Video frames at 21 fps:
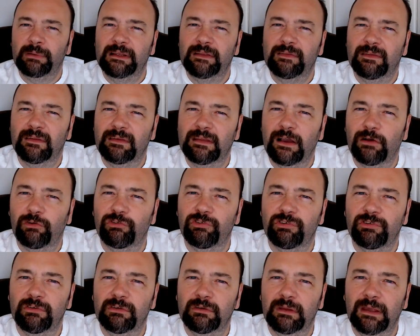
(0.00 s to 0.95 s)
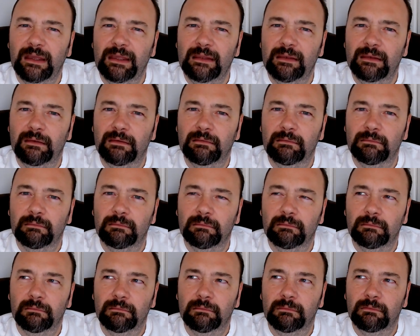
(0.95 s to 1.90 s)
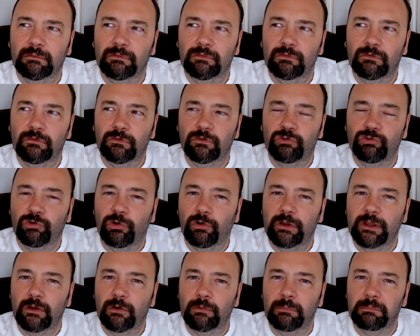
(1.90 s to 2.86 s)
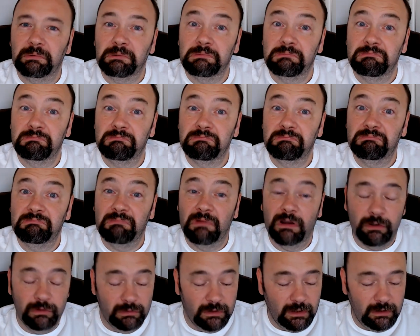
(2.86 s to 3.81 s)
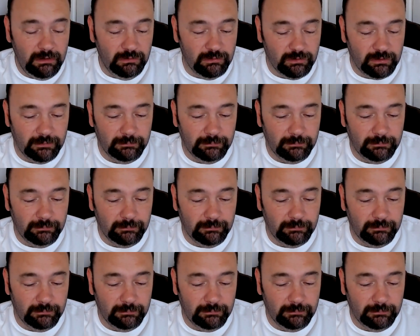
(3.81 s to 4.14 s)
the Nelson in dry hop. Who knows?